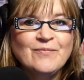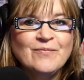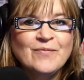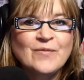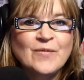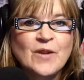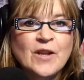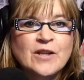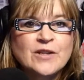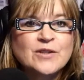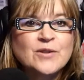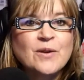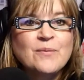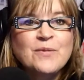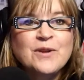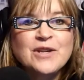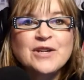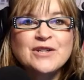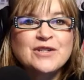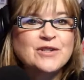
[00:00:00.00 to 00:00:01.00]
So I'm going
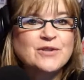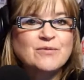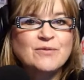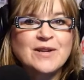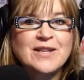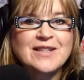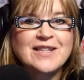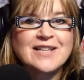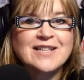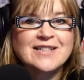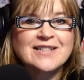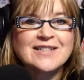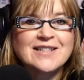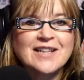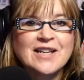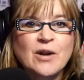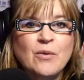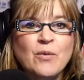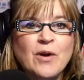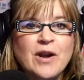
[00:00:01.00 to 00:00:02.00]
to just read these and
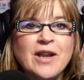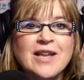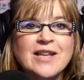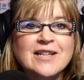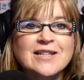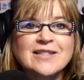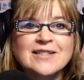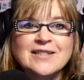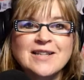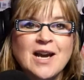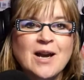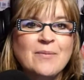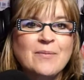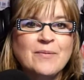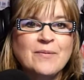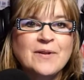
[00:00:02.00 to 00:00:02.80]
I want you to stop